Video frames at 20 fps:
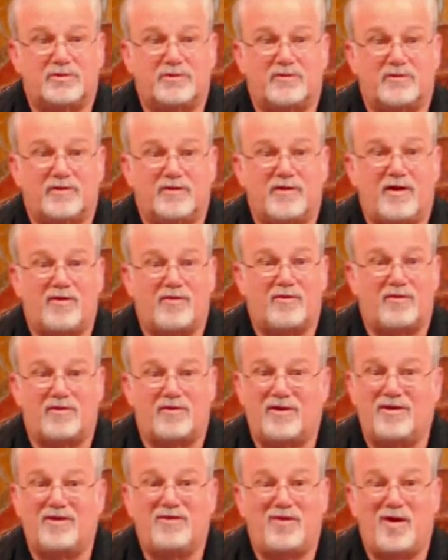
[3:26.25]
still another
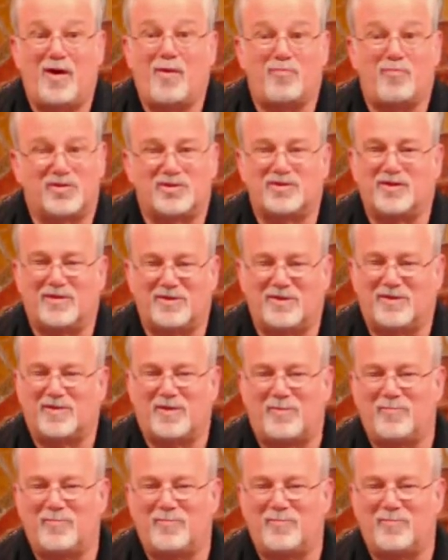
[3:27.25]
in-depth study.